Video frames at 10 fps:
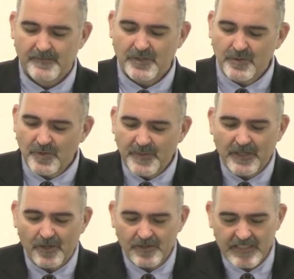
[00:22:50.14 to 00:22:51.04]
Turn with me to
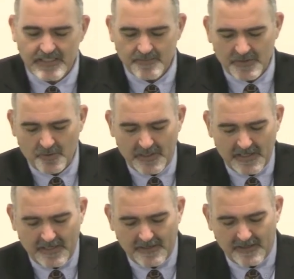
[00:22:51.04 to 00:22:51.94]
the Old Testament
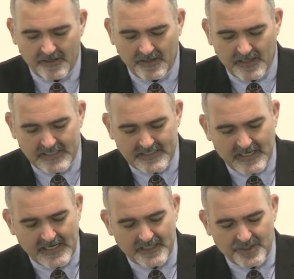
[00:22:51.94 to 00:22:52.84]
quickly in
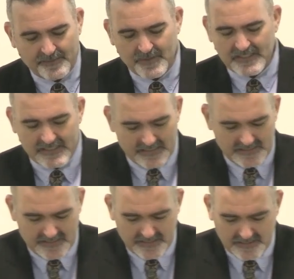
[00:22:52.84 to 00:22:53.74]
Isaiah chapter
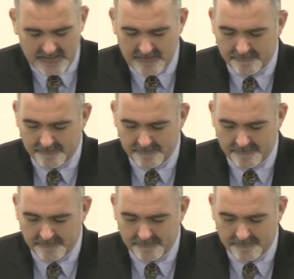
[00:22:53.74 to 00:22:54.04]
66.